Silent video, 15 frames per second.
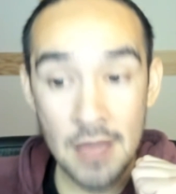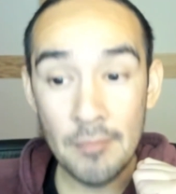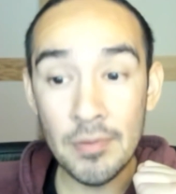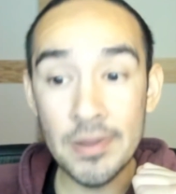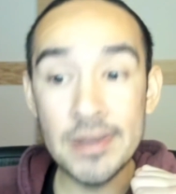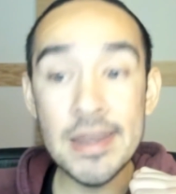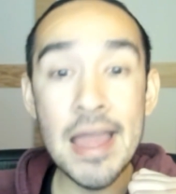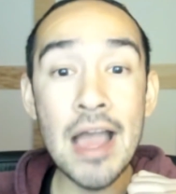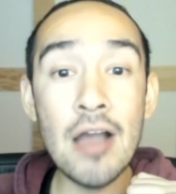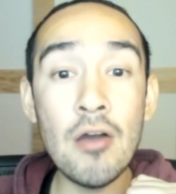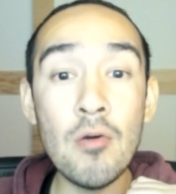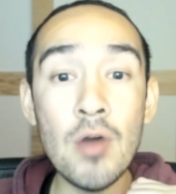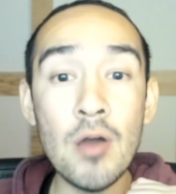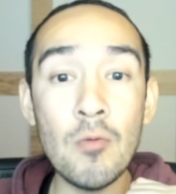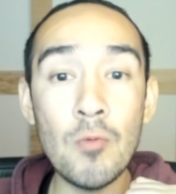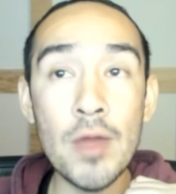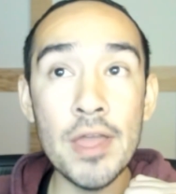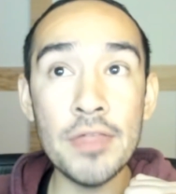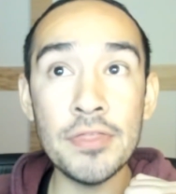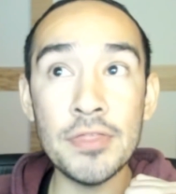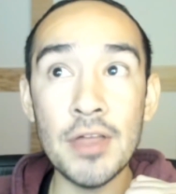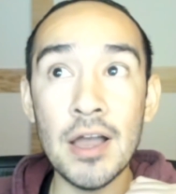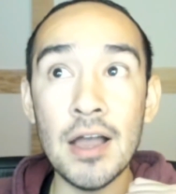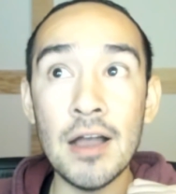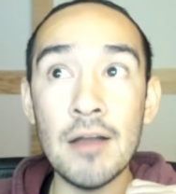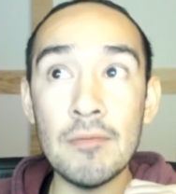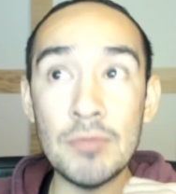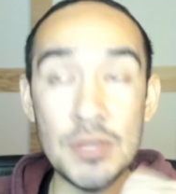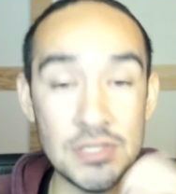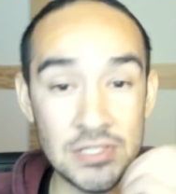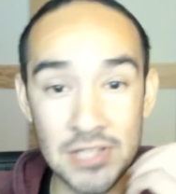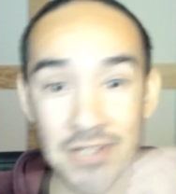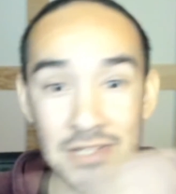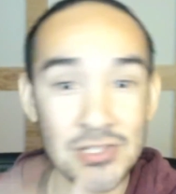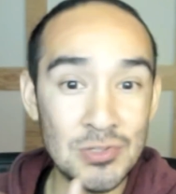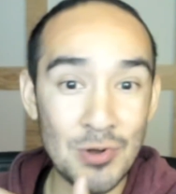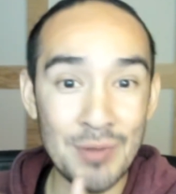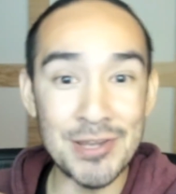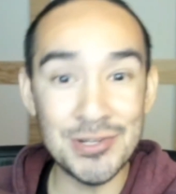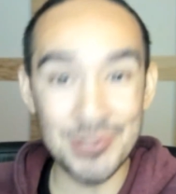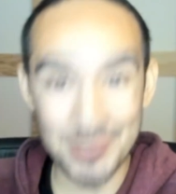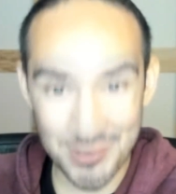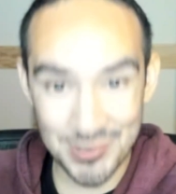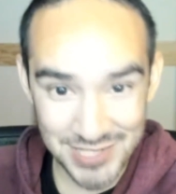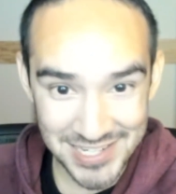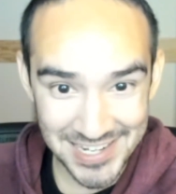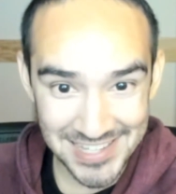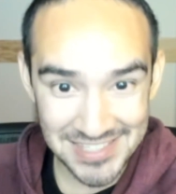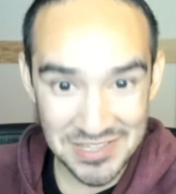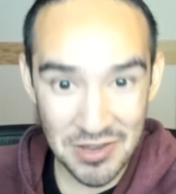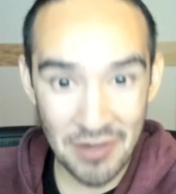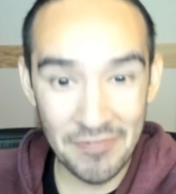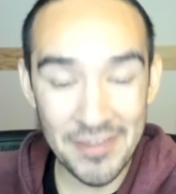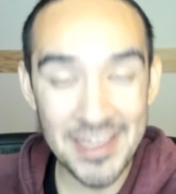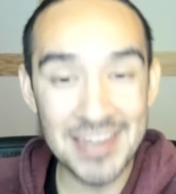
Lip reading: But now with the Sunstorm introducing itself,